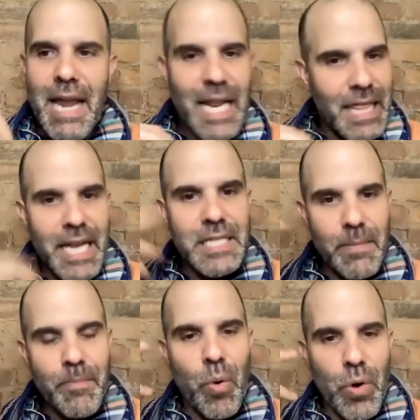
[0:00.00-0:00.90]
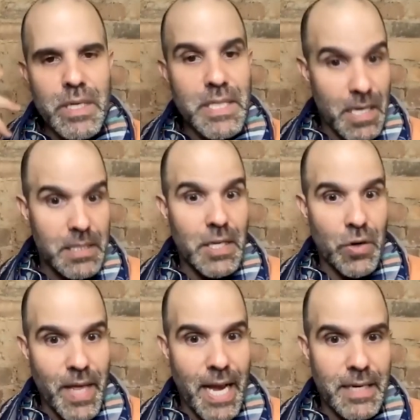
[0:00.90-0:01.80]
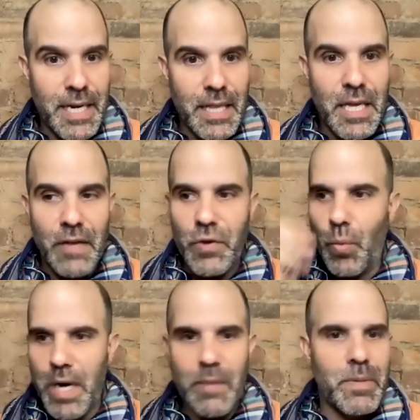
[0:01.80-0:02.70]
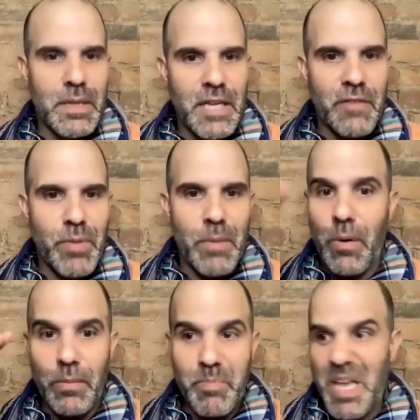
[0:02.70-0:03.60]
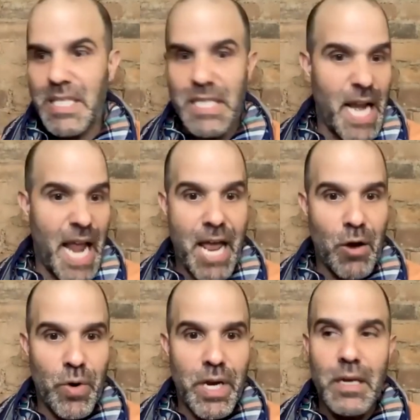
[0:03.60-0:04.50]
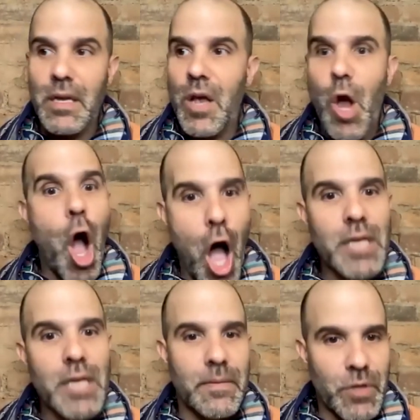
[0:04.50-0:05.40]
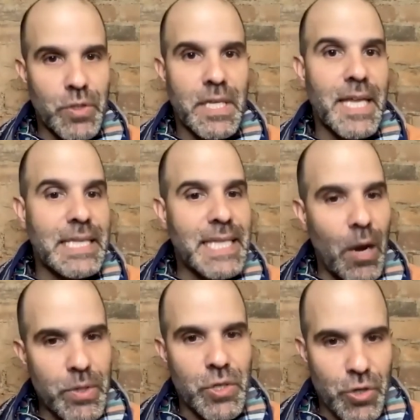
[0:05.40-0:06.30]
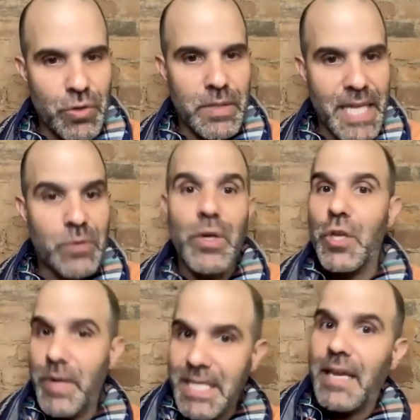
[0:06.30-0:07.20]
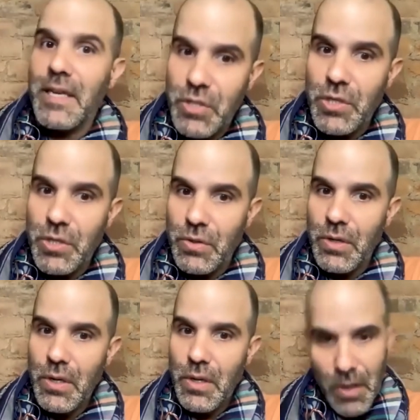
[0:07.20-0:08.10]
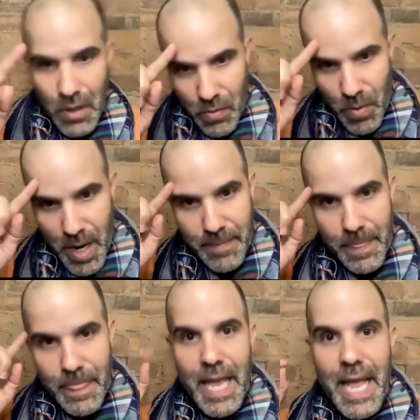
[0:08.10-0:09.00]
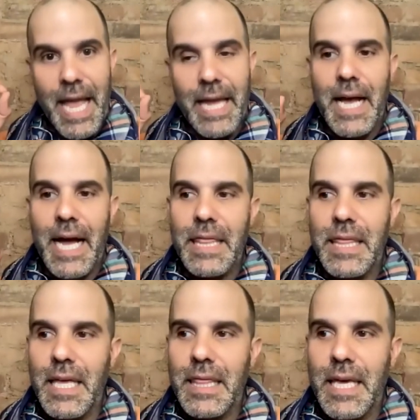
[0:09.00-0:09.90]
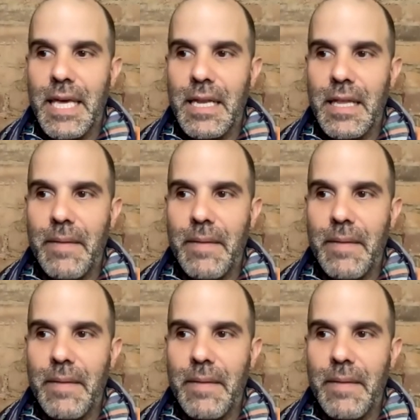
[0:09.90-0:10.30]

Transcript: and i think it's important to consider that and i think if you want to be, leave people pissed and angry awesome you did that that was your that's what you intended to do right and i think that